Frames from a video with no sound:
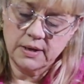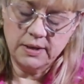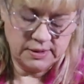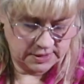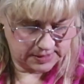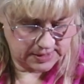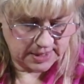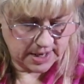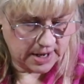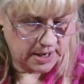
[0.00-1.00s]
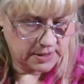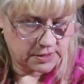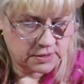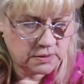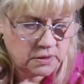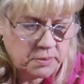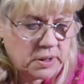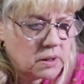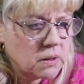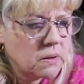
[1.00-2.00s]
It does not. So let
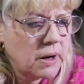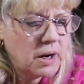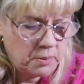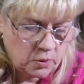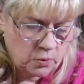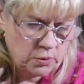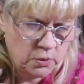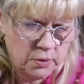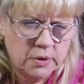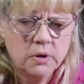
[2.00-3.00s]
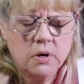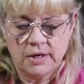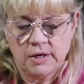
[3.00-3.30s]
me grab a ruler.